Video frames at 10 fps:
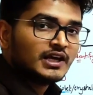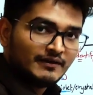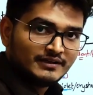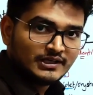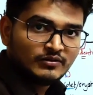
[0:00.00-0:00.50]
I
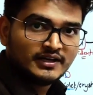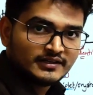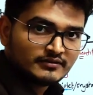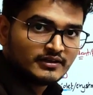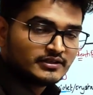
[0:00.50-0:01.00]
will tell you
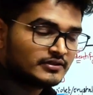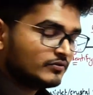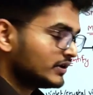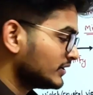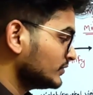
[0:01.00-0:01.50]
later
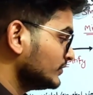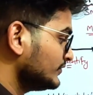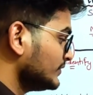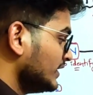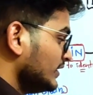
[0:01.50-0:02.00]
what are
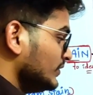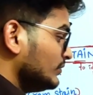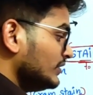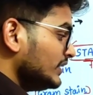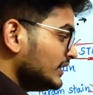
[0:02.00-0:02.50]
those. You
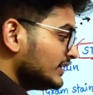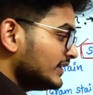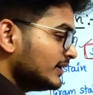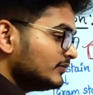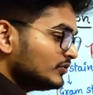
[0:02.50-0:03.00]
need
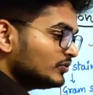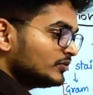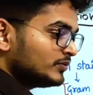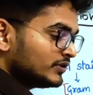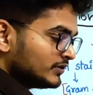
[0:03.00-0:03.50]
them
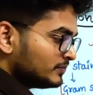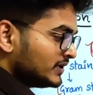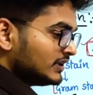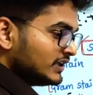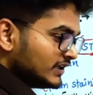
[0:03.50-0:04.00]
to
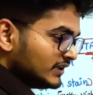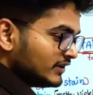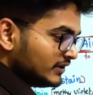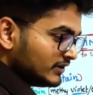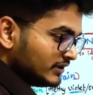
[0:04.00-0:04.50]
be
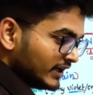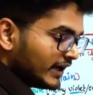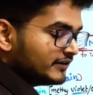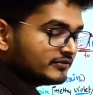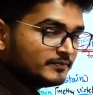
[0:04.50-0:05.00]

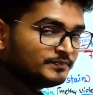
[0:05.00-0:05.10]
live.